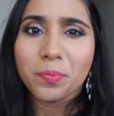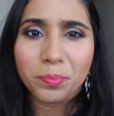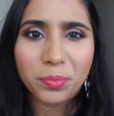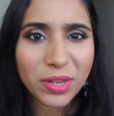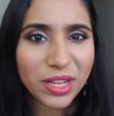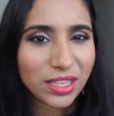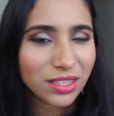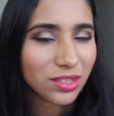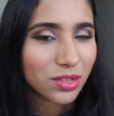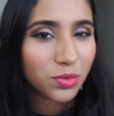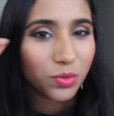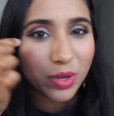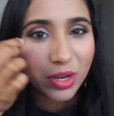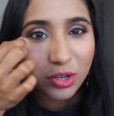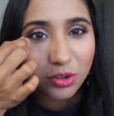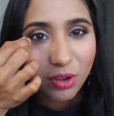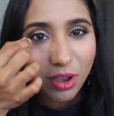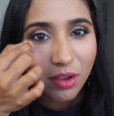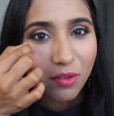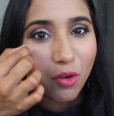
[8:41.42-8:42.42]
places where
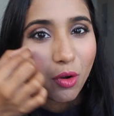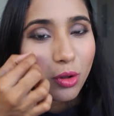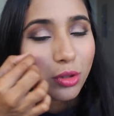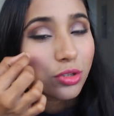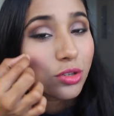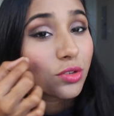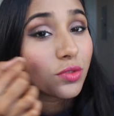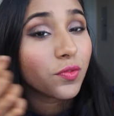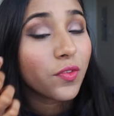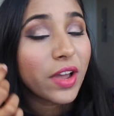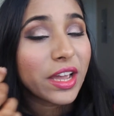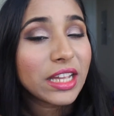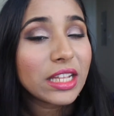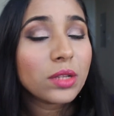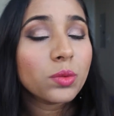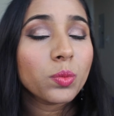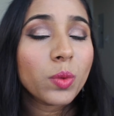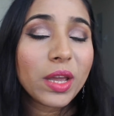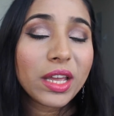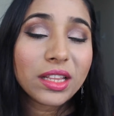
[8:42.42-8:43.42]
you have all those
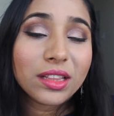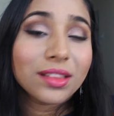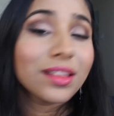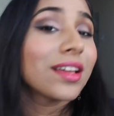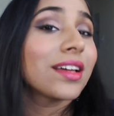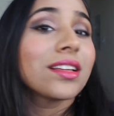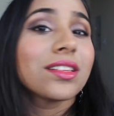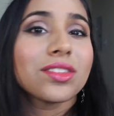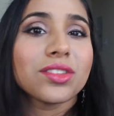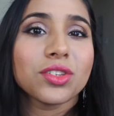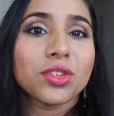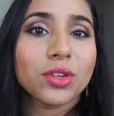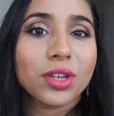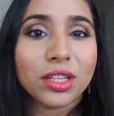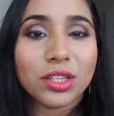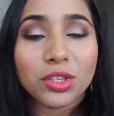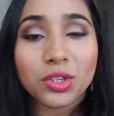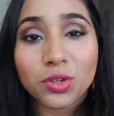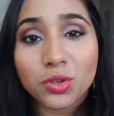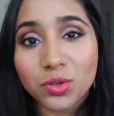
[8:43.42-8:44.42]
fine vein lines, you
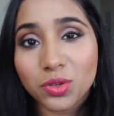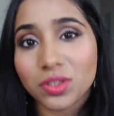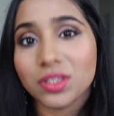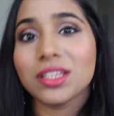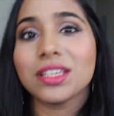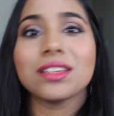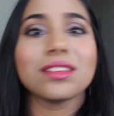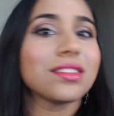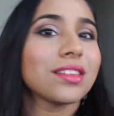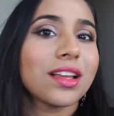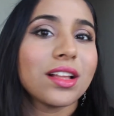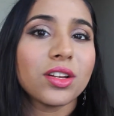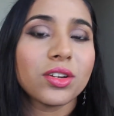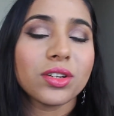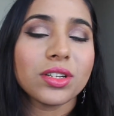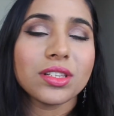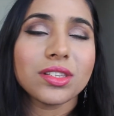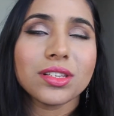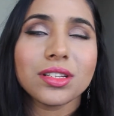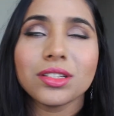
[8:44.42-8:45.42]
can use these yellow
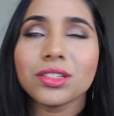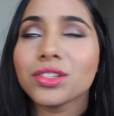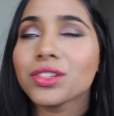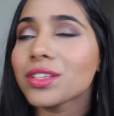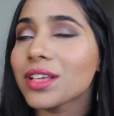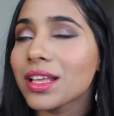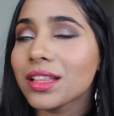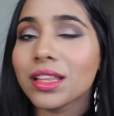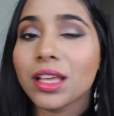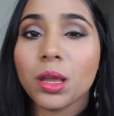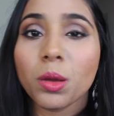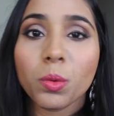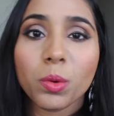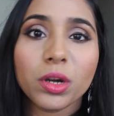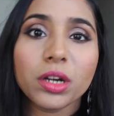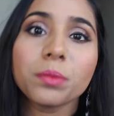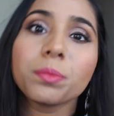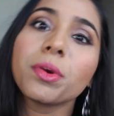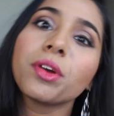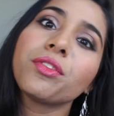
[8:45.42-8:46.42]
concealers and they
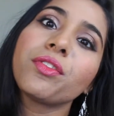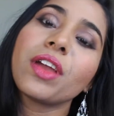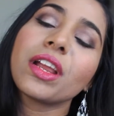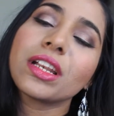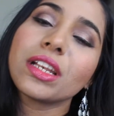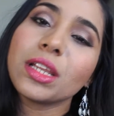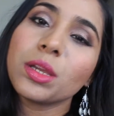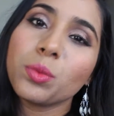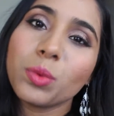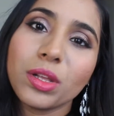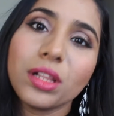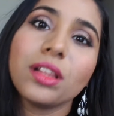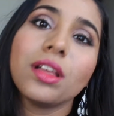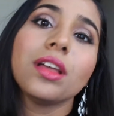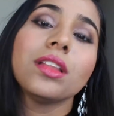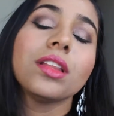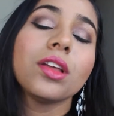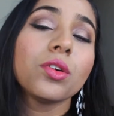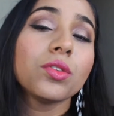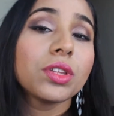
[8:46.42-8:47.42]
work perfectly well.
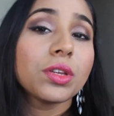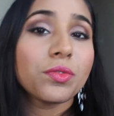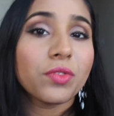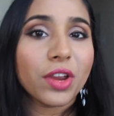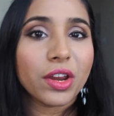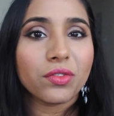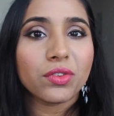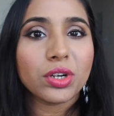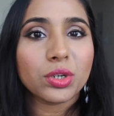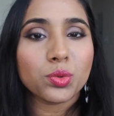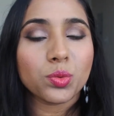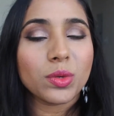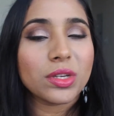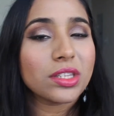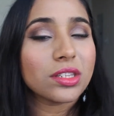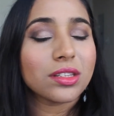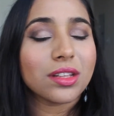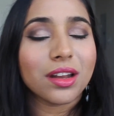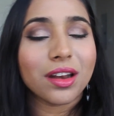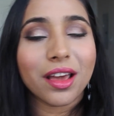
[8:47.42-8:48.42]
Now the favorite
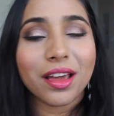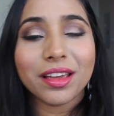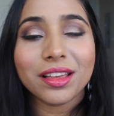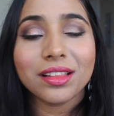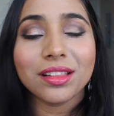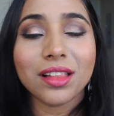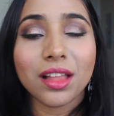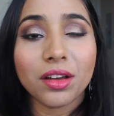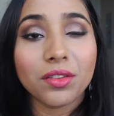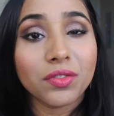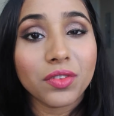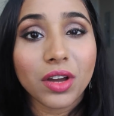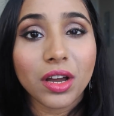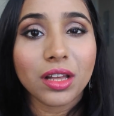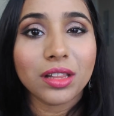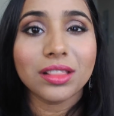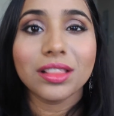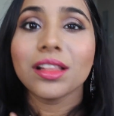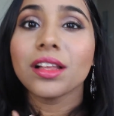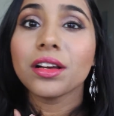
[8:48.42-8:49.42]
ones that I love
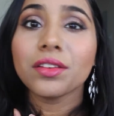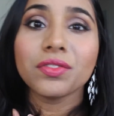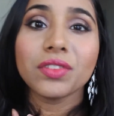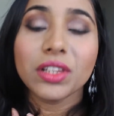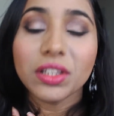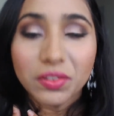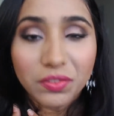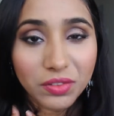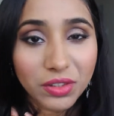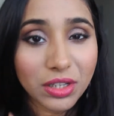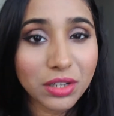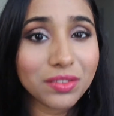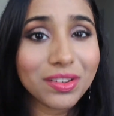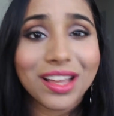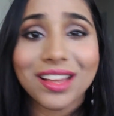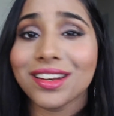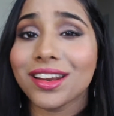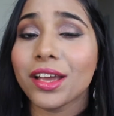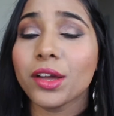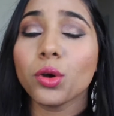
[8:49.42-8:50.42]

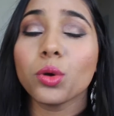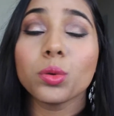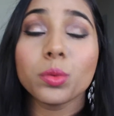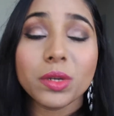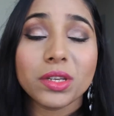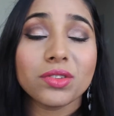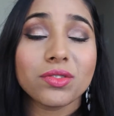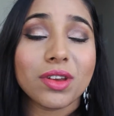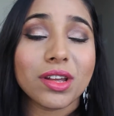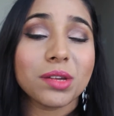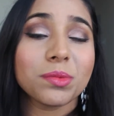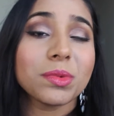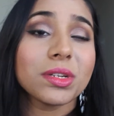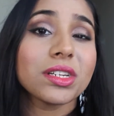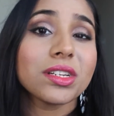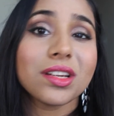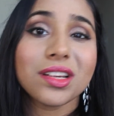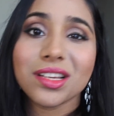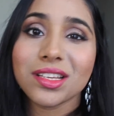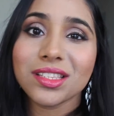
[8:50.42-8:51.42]
and I always
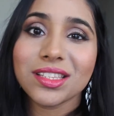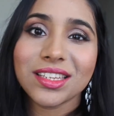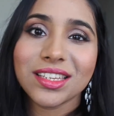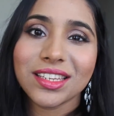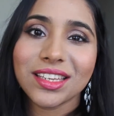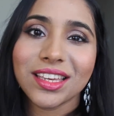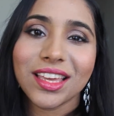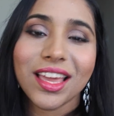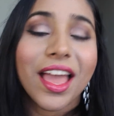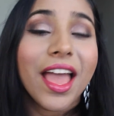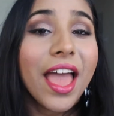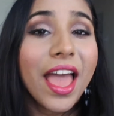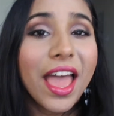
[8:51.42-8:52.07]
recommend are the